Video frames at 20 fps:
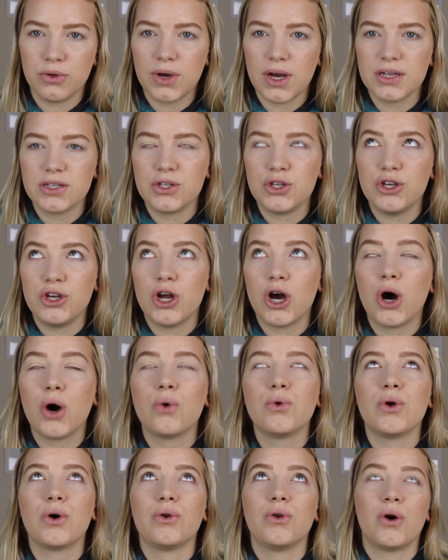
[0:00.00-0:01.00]
You guys
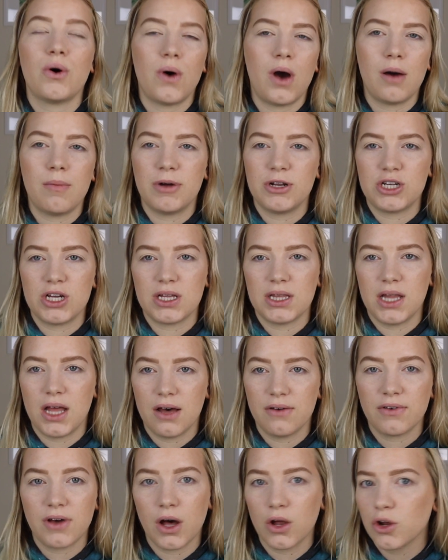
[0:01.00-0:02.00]
know how much I
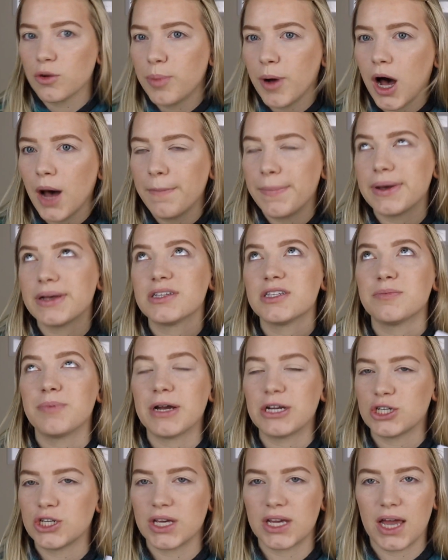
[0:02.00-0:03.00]
love ColourPop,
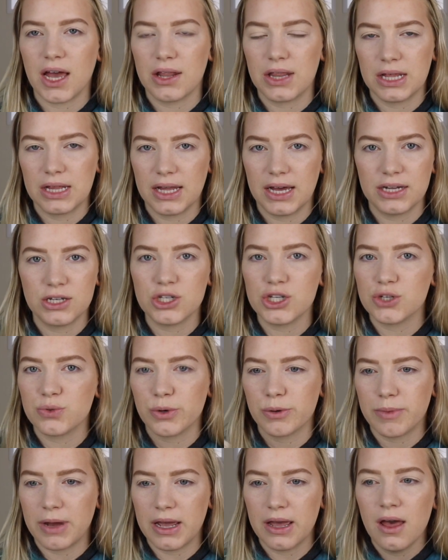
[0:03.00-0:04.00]
especially Kathleen Light. She's
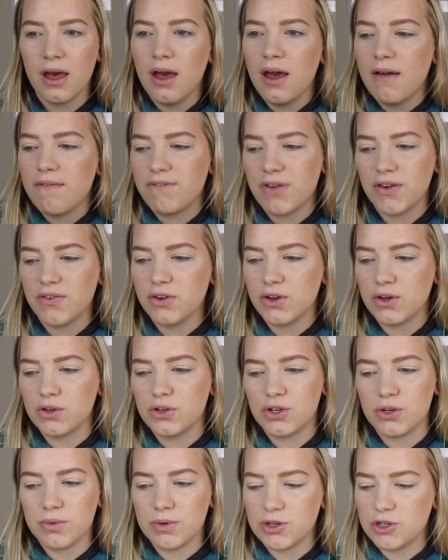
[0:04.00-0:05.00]
one of my favorite
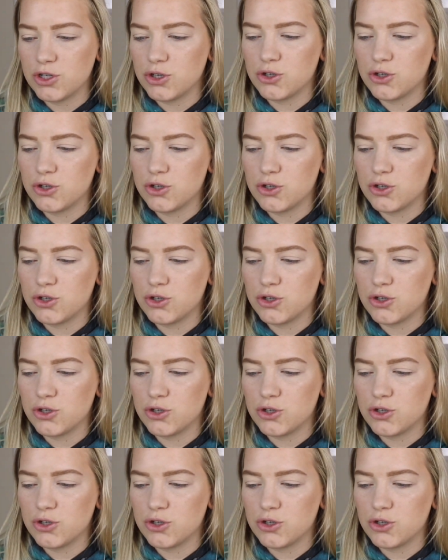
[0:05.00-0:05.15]
YouTubers.